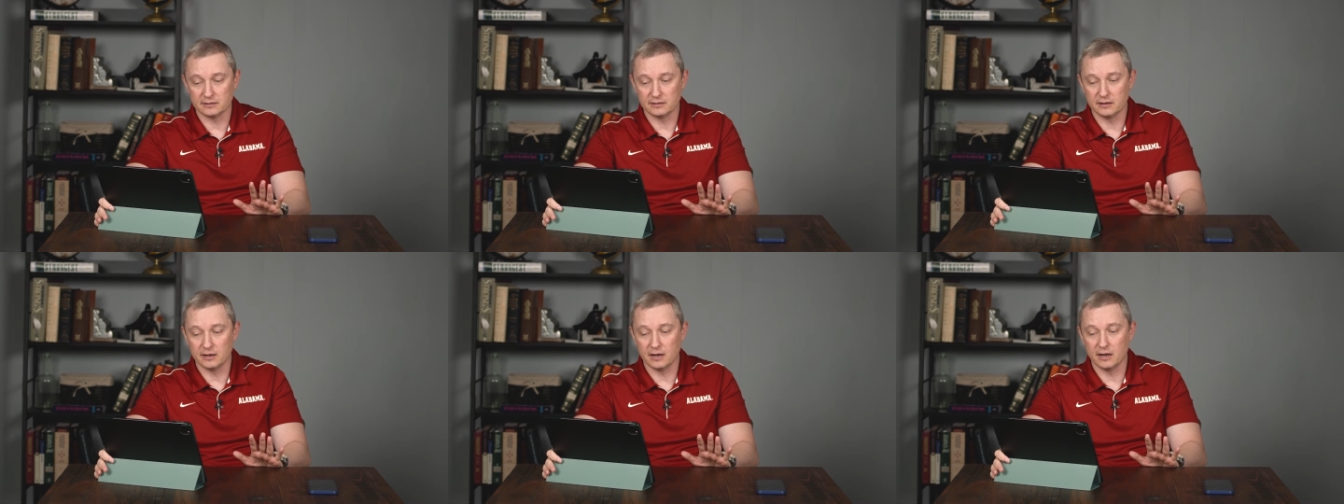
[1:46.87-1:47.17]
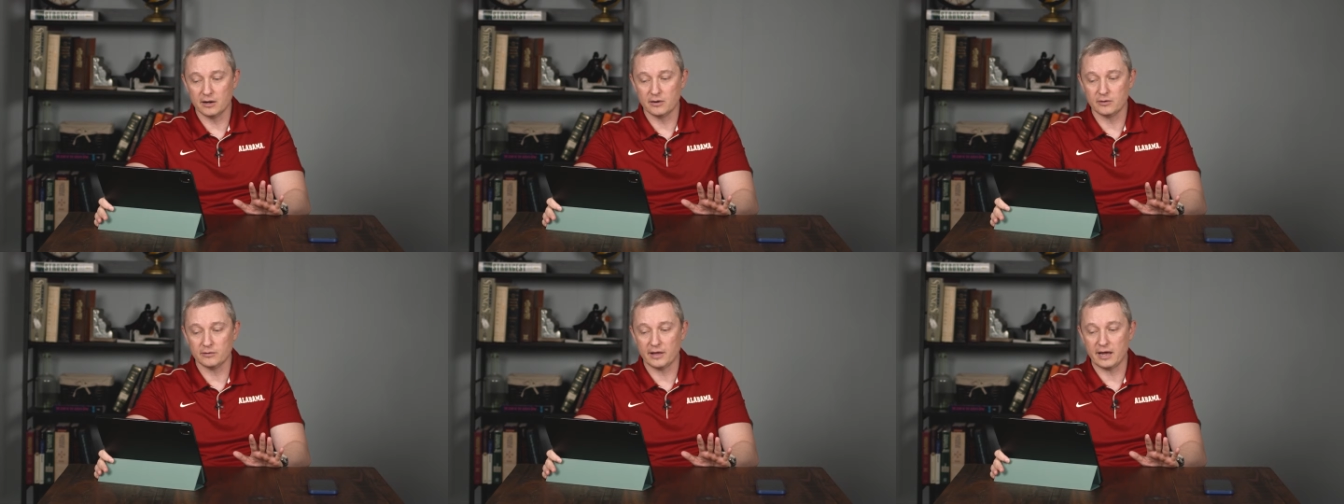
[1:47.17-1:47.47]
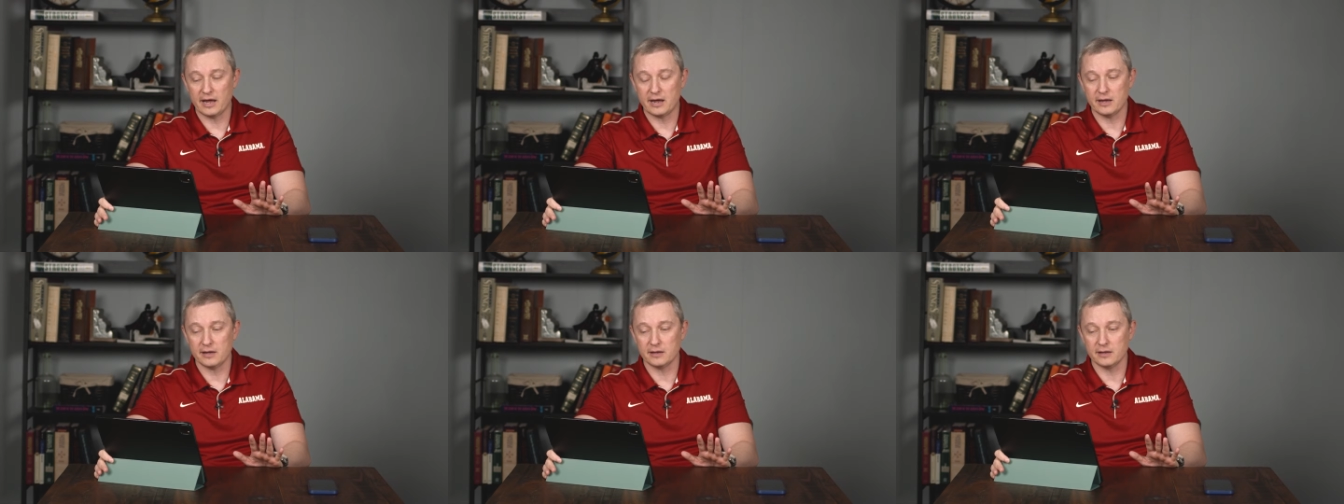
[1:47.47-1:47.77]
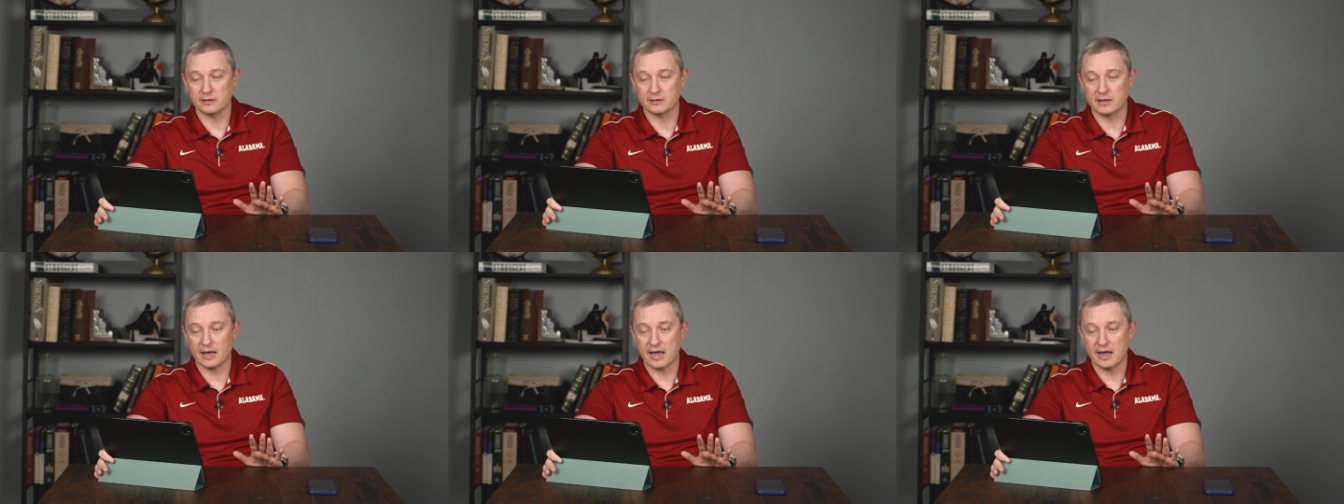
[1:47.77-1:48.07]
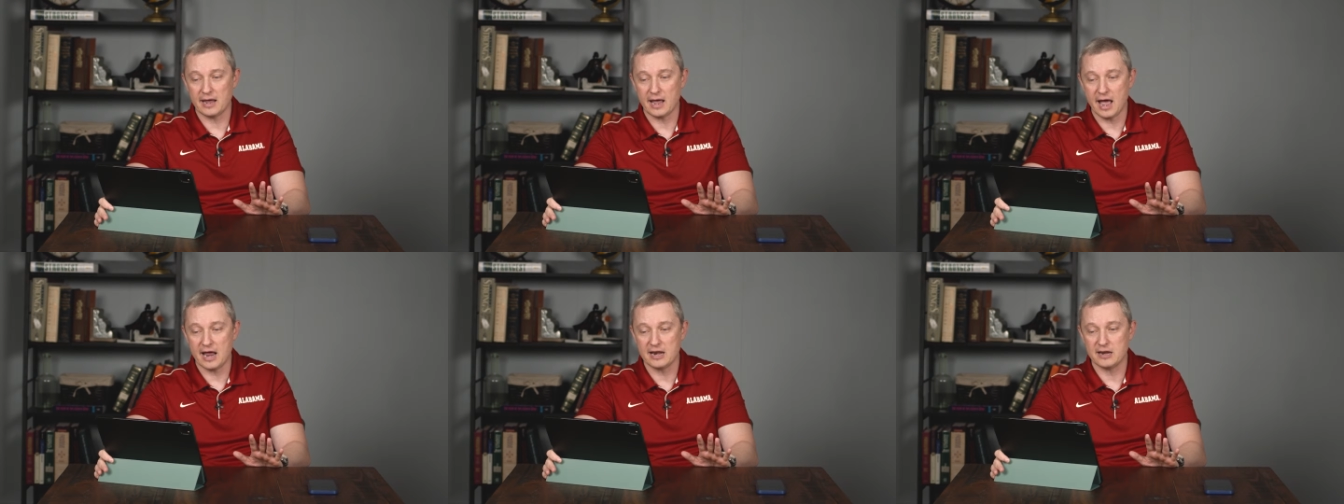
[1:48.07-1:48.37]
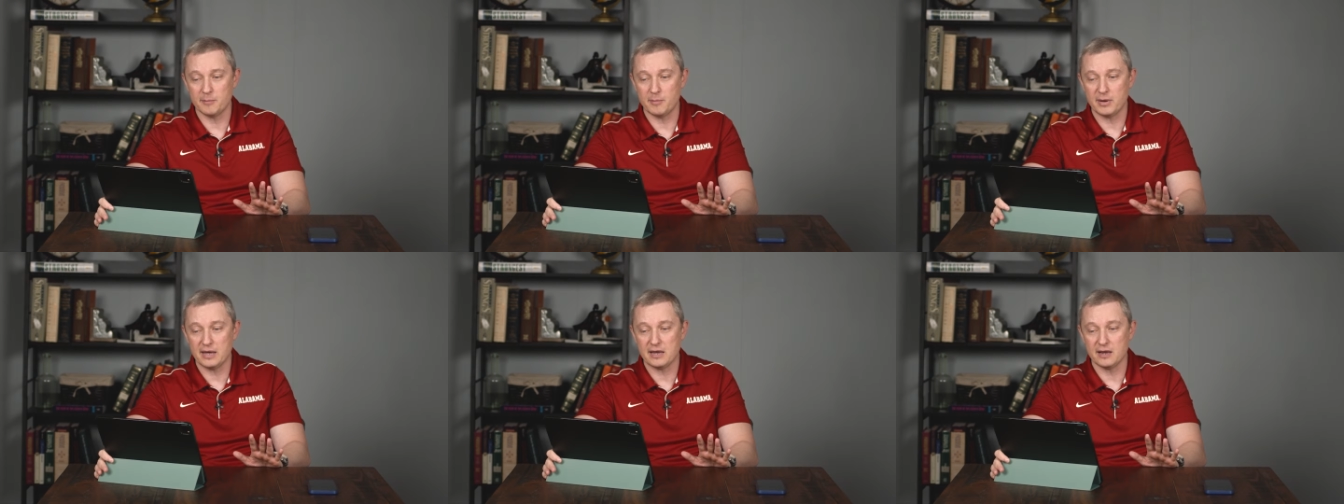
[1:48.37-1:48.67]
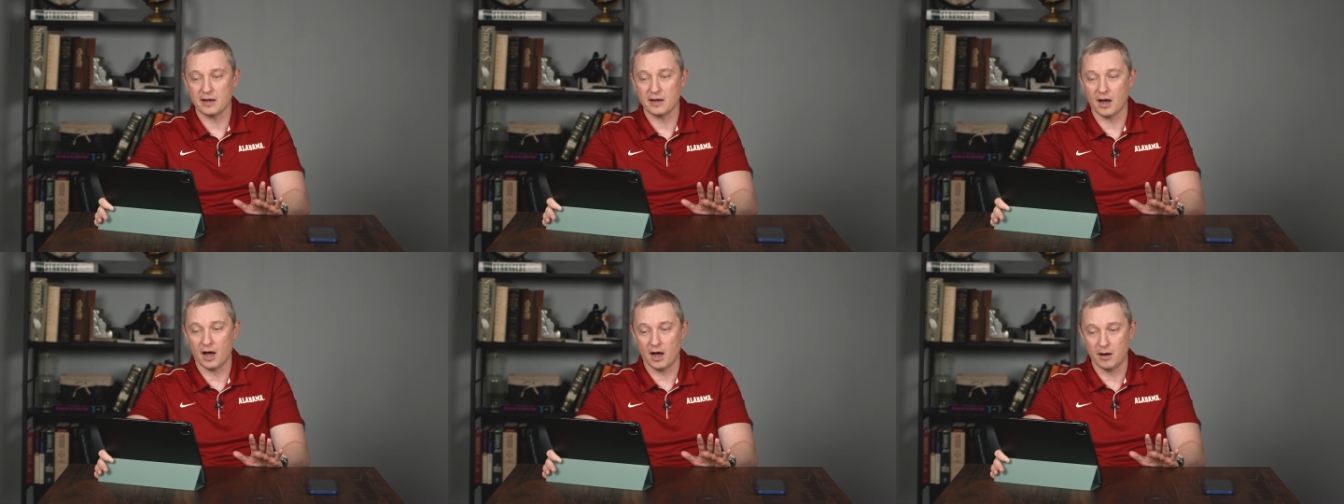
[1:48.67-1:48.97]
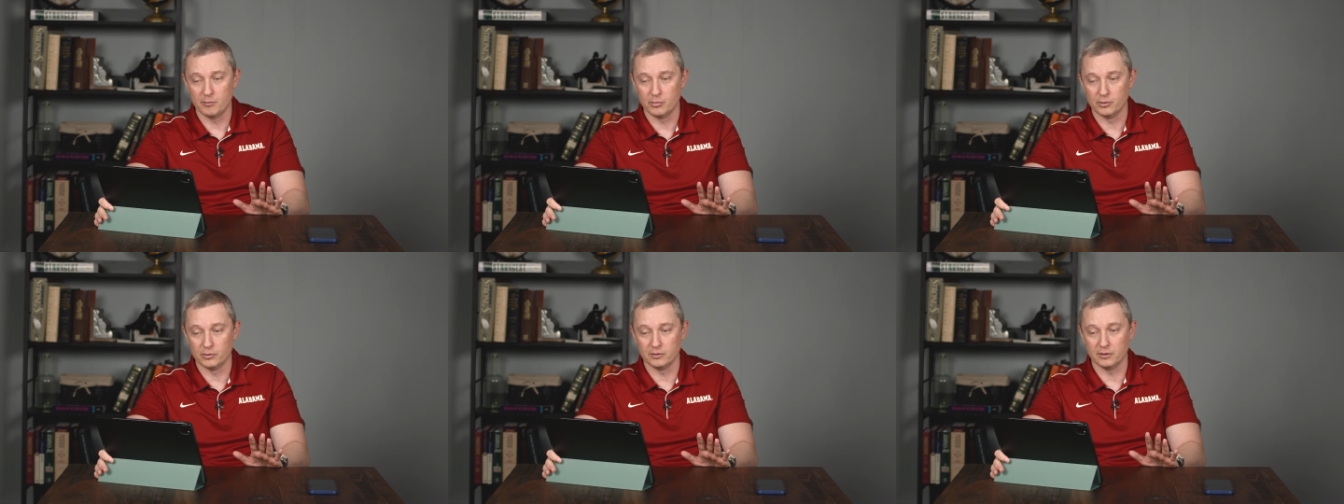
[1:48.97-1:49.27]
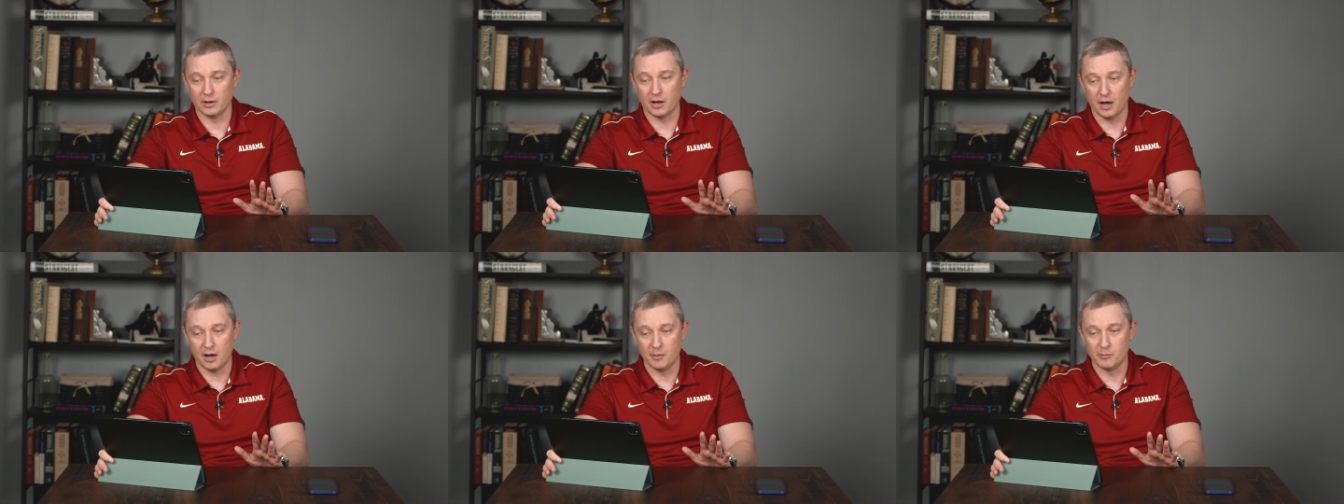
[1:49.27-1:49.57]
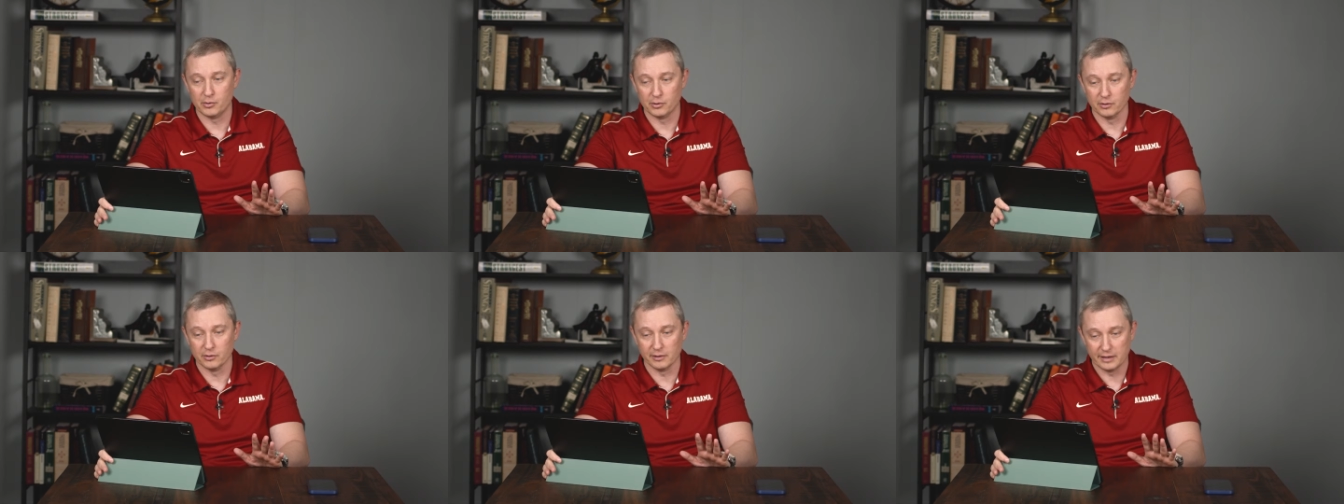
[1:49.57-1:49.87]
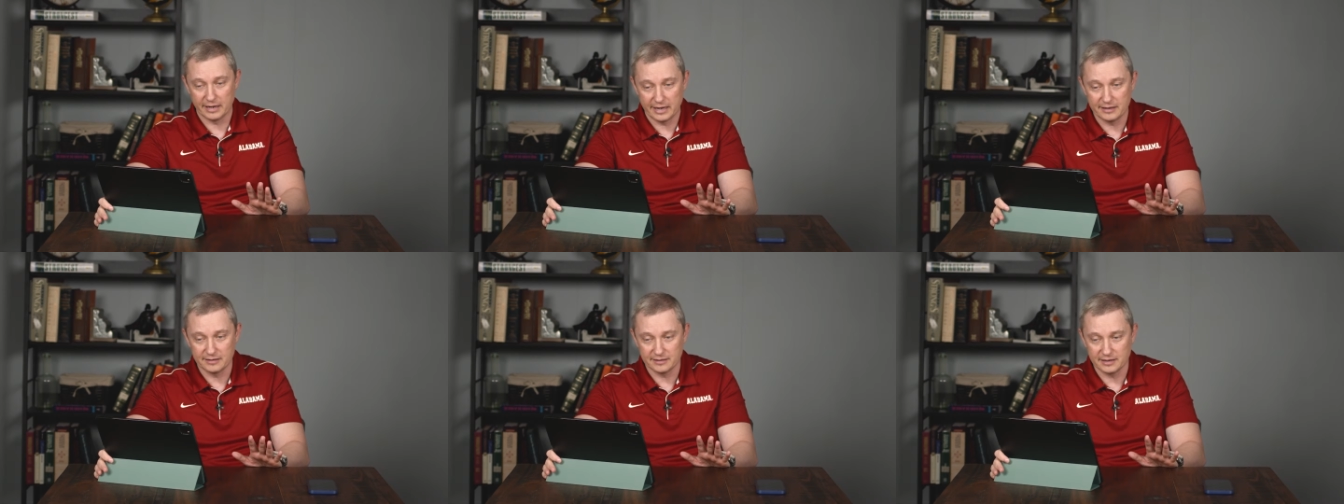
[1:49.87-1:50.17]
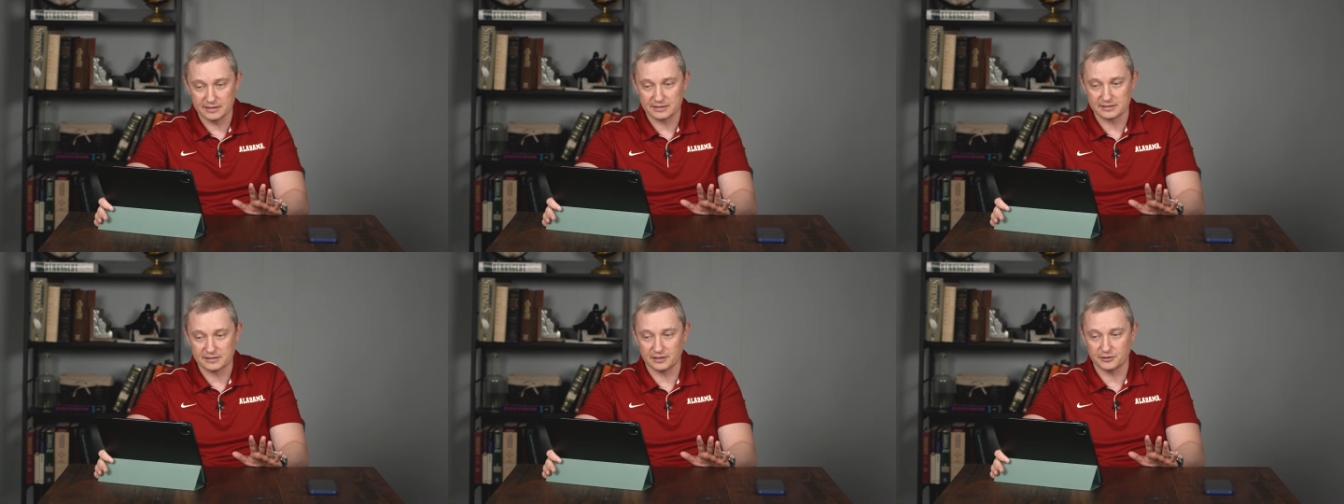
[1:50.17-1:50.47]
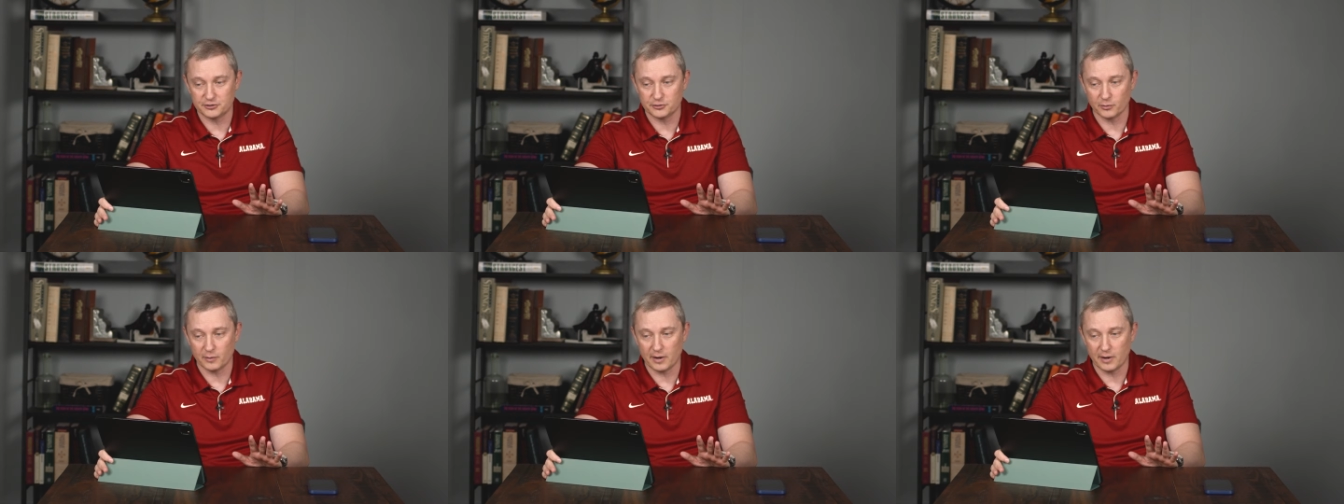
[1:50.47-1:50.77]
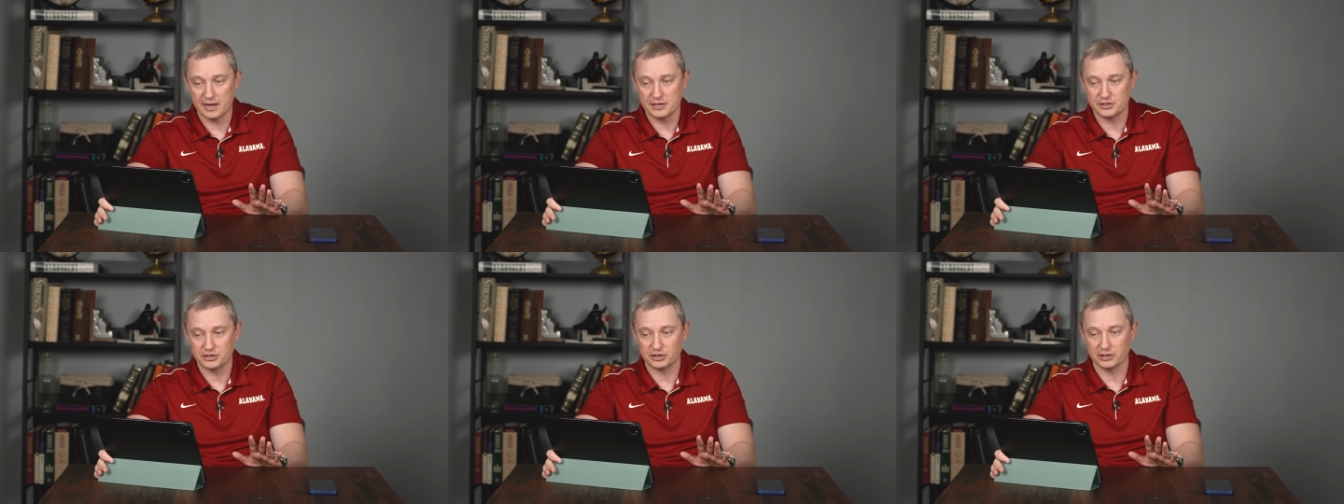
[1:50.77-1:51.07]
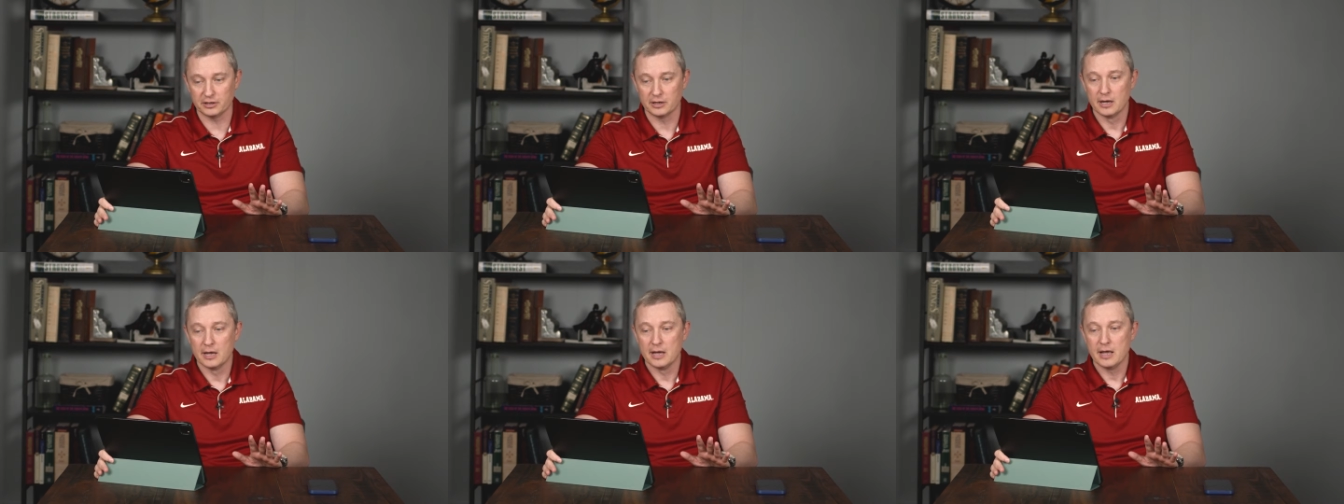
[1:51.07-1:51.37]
You know, they they had to be humble humble in this situation.